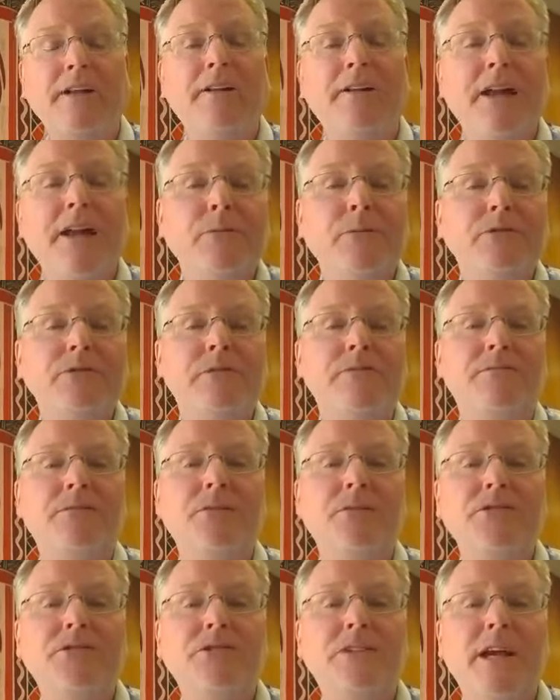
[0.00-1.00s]
And that was the
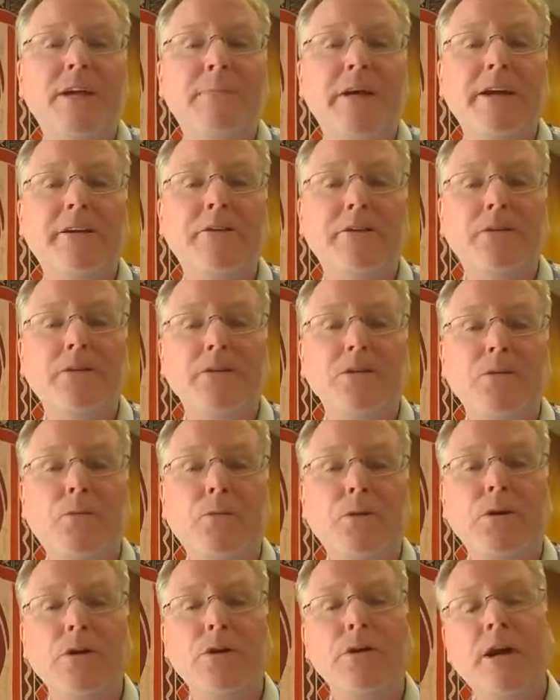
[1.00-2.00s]
first time I heard the
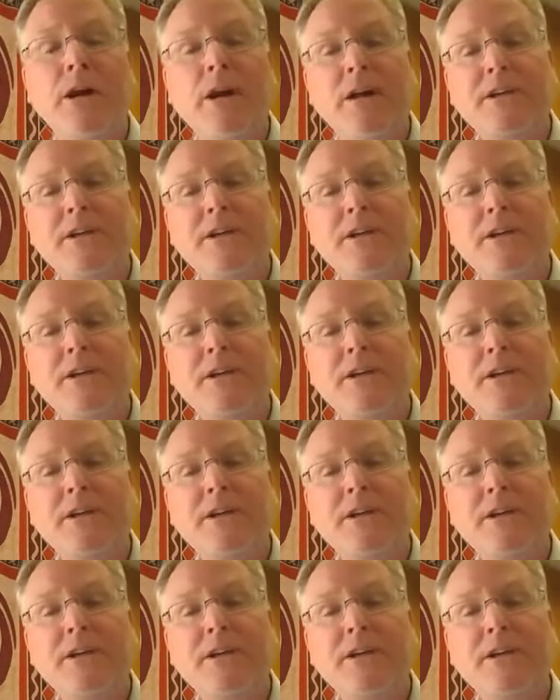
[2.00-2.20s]
word